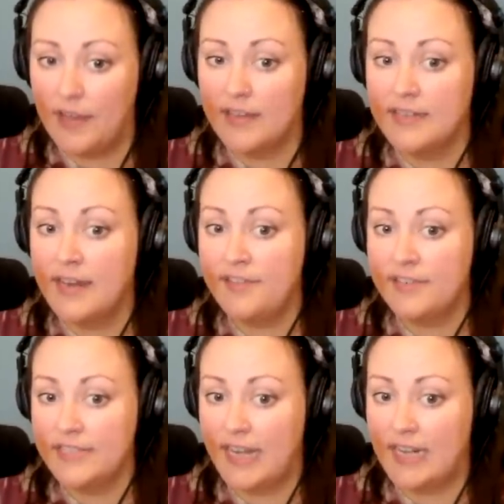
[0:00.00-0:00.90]

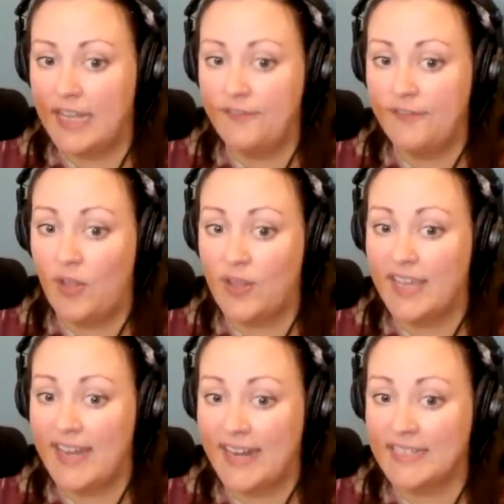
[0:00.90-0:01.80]
another satellite fault
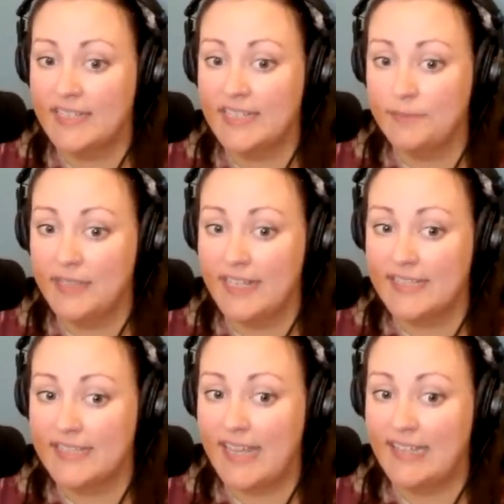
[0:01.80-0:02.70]
connected to the
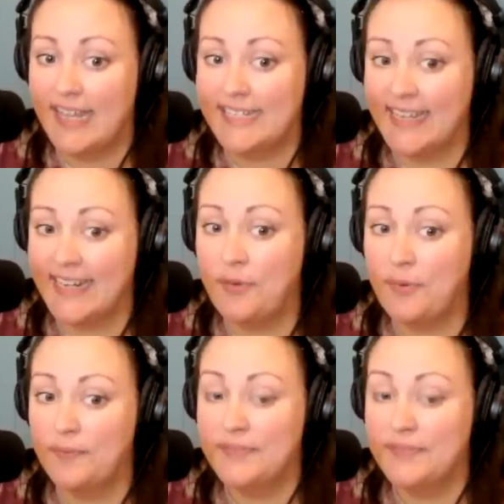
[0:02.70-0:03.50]
plane's satellite data,